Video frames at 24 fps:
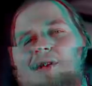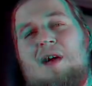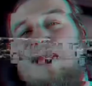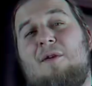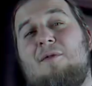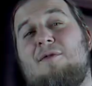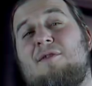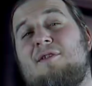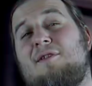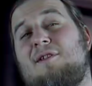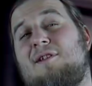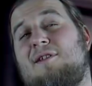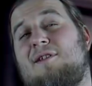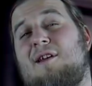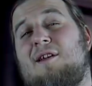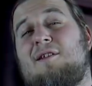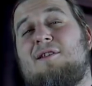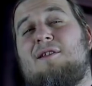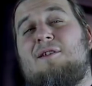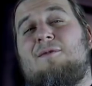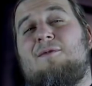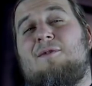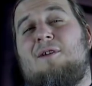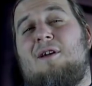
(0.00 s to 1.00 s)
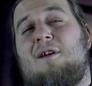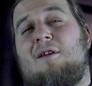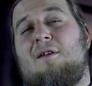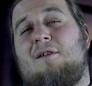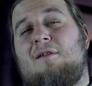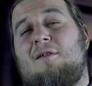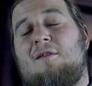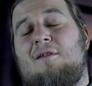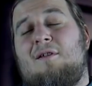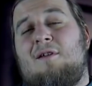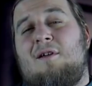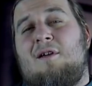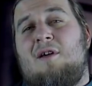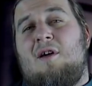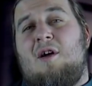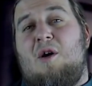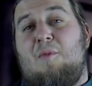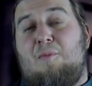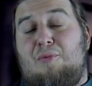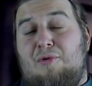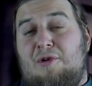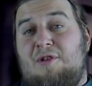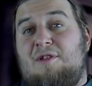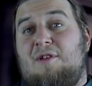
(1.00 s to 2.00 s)
I was a detective there,
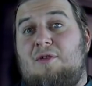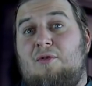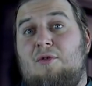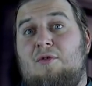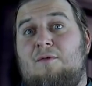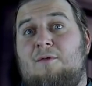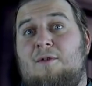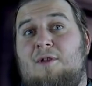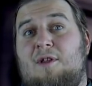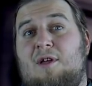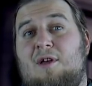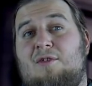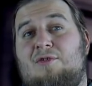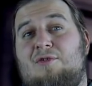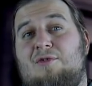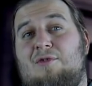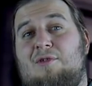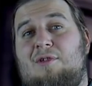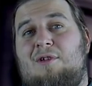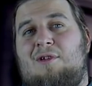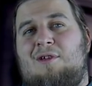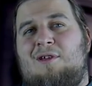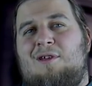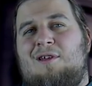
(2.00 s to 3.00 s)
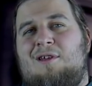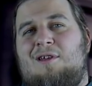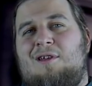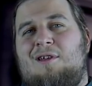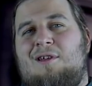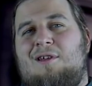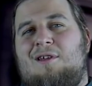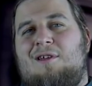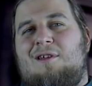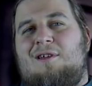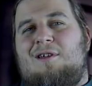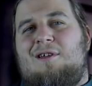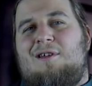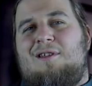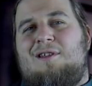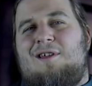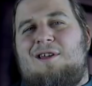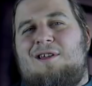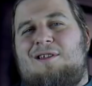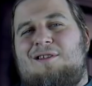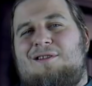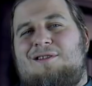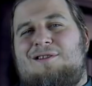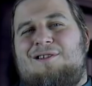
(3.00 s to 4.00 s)
a pretty good one actually, and
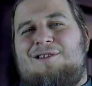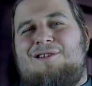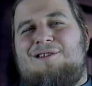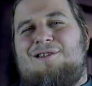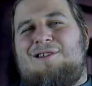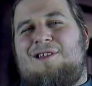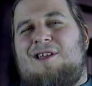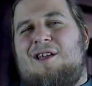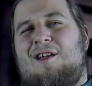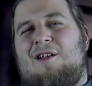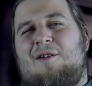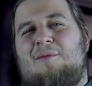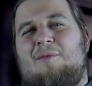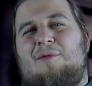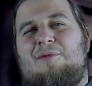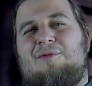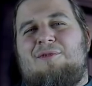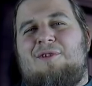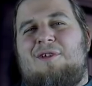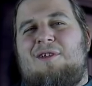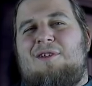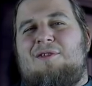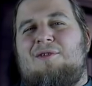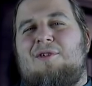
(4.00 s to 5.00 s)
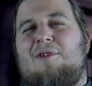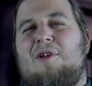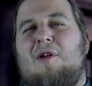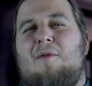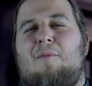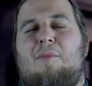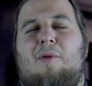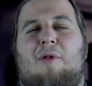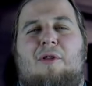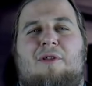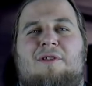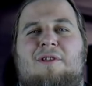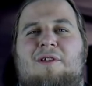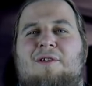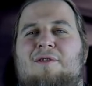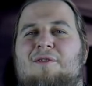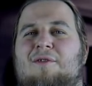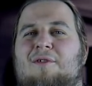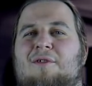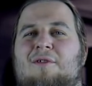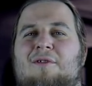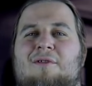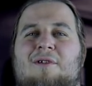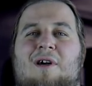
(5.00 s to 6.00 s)
I didn't care about the internal politics
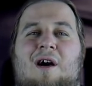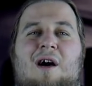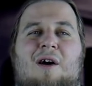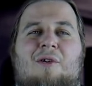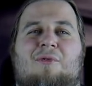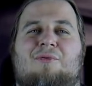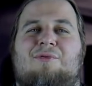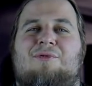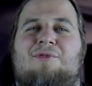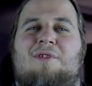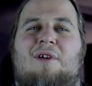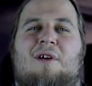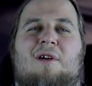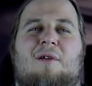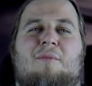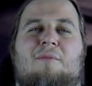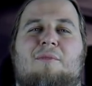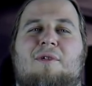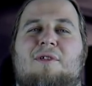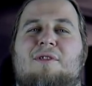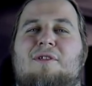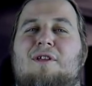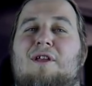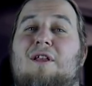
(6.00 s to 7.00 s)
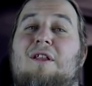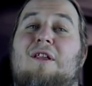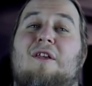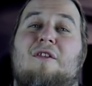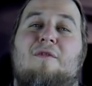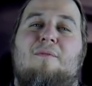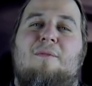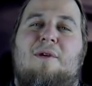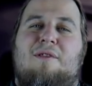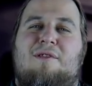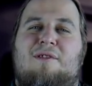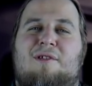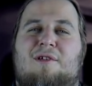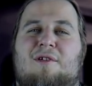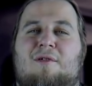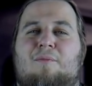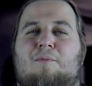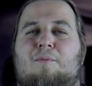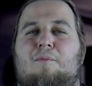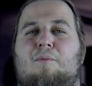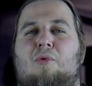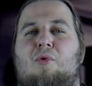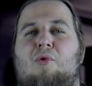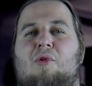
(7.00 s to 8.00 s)
or how dumb and needless my dear
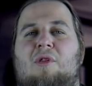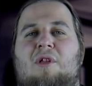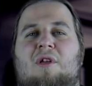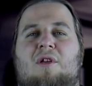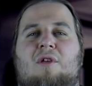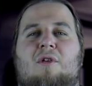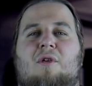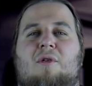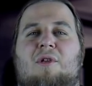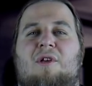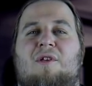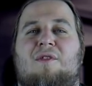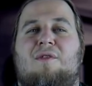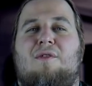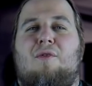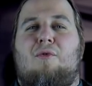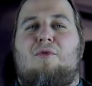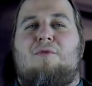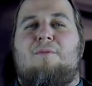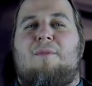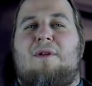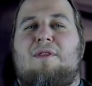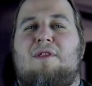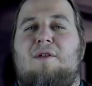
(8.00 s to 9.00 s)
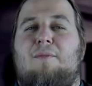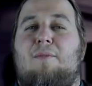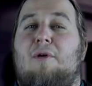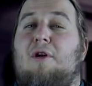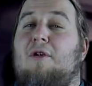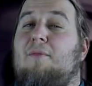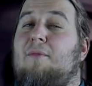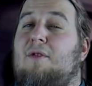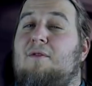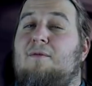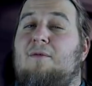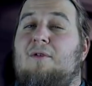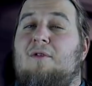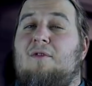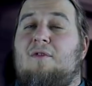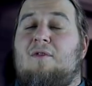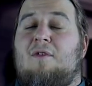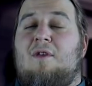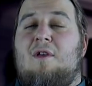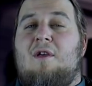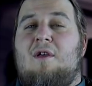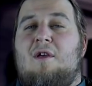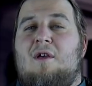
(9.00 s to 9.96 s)
bully colleagues thought my department was.